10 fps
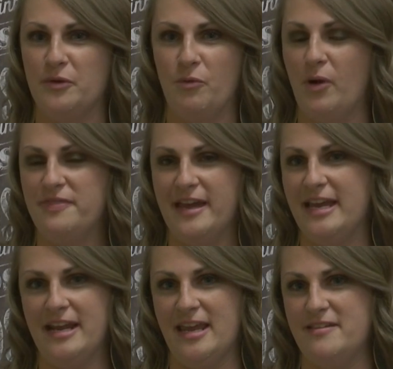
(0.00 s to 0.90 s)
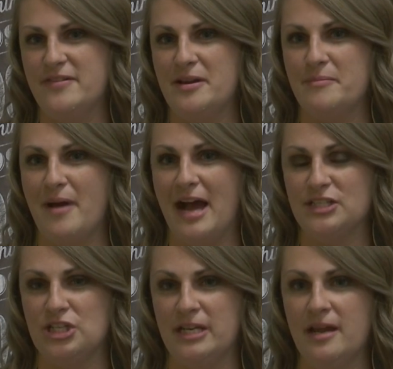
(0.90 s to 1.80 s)
than what they can even
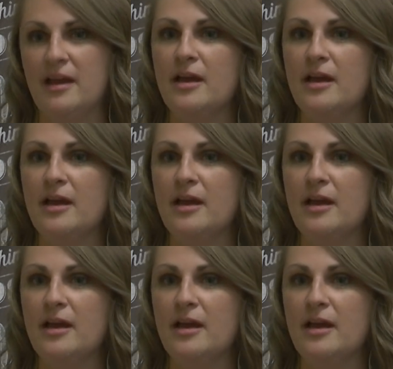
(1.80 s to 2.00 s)
imagine,